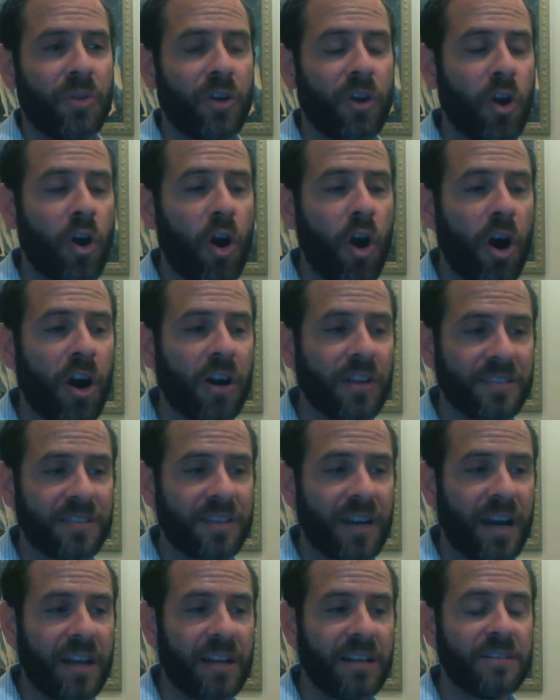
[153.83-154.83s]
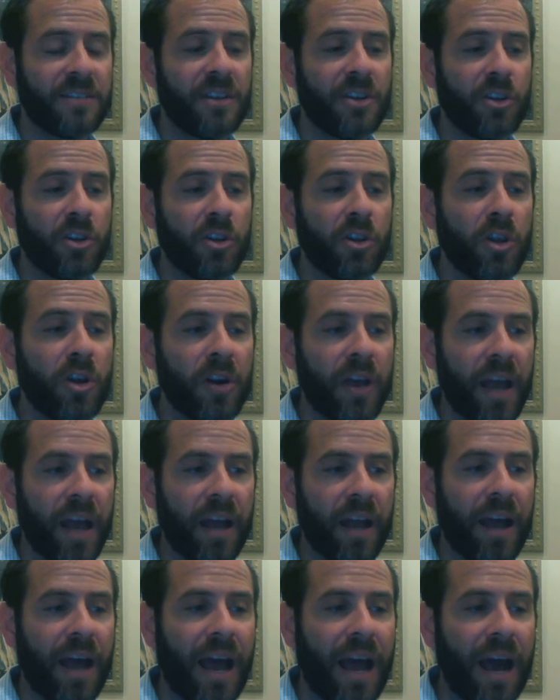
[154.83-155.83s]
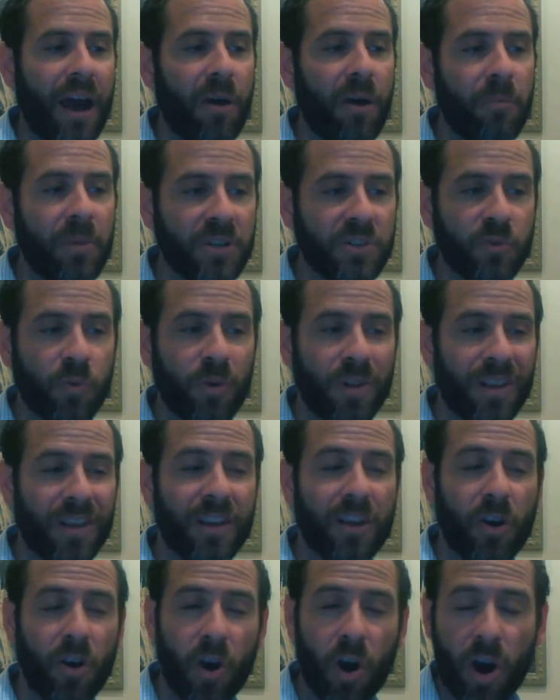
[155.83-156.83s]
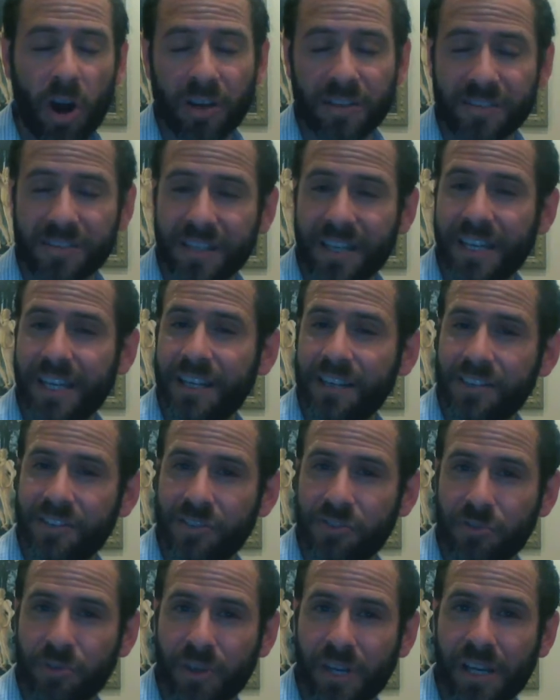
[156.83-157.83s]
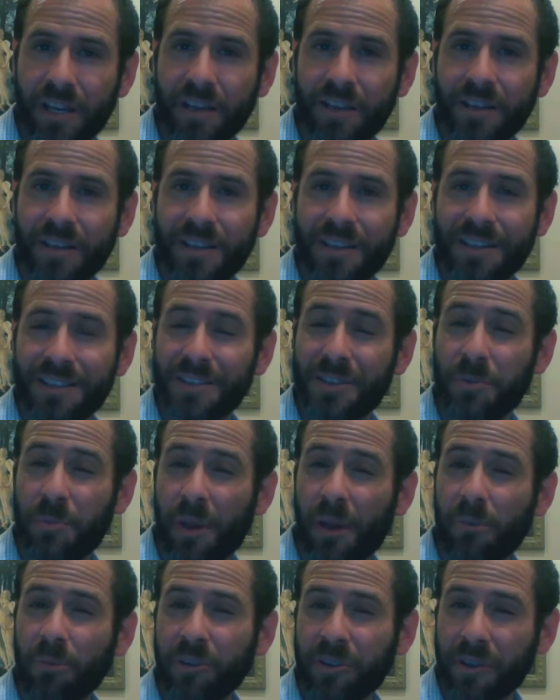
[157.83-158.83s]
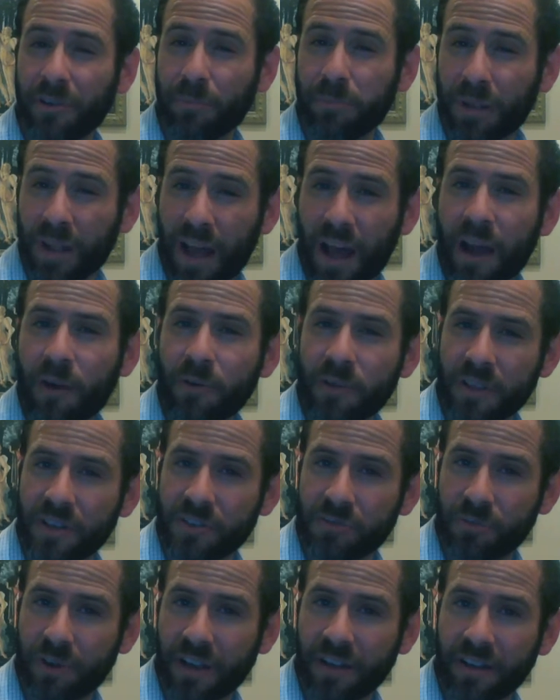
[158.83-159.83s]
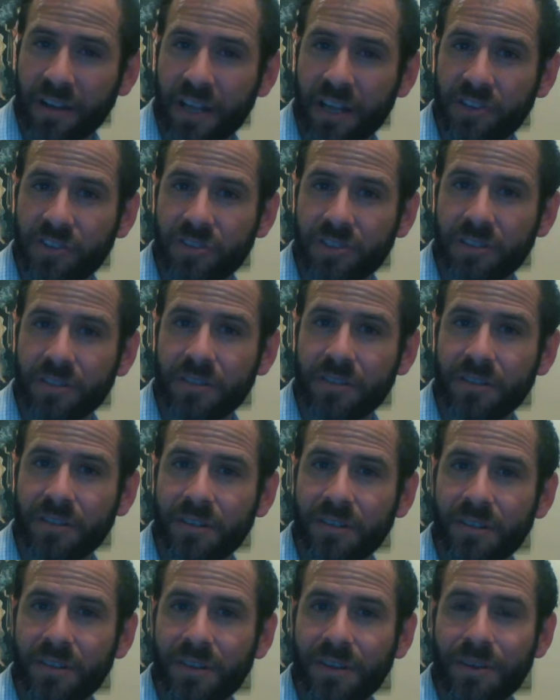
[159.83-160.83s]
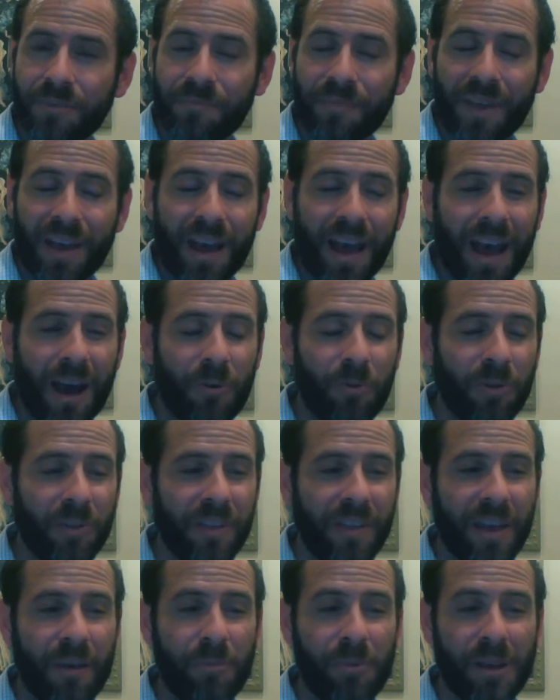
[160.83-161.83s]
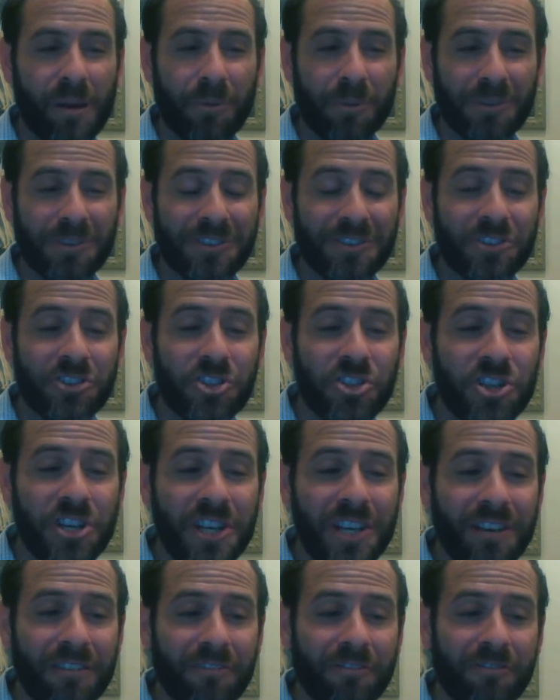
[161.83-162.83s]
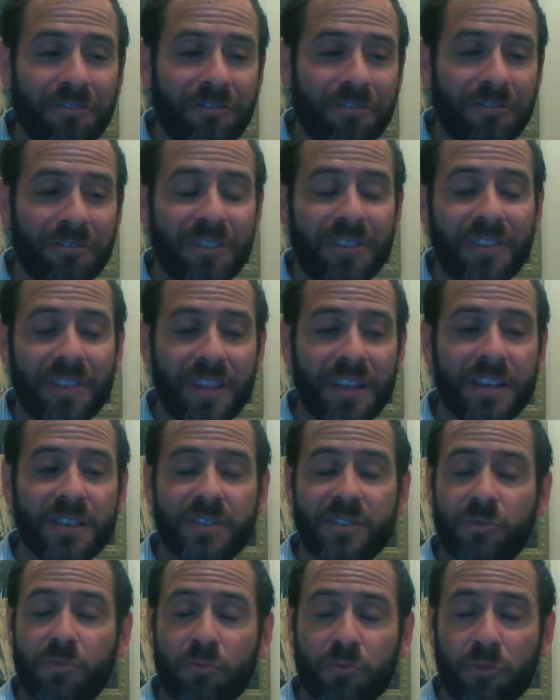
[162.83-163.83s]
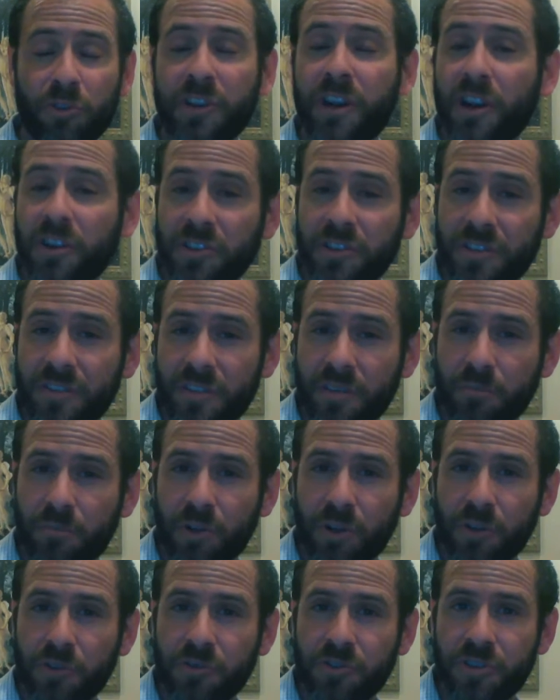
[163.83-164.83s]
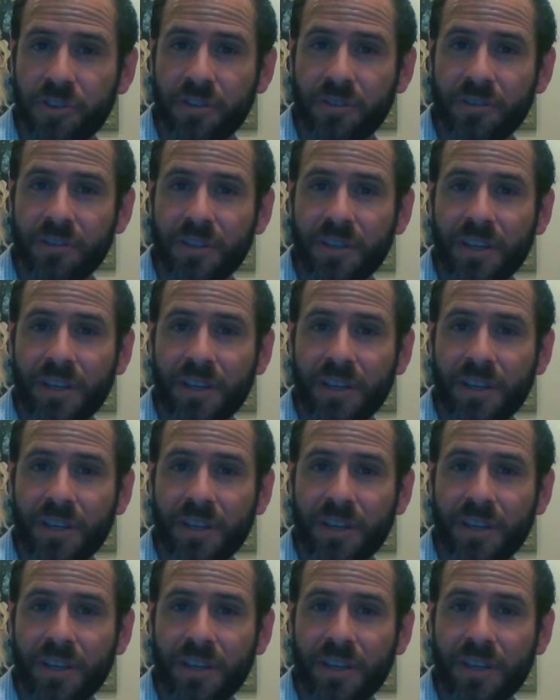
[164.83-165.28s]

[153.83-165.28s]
the cost side is going to look at how much will it cost industry to be able to comply with this regulation. How will they be able to achieve these reductions in pollution?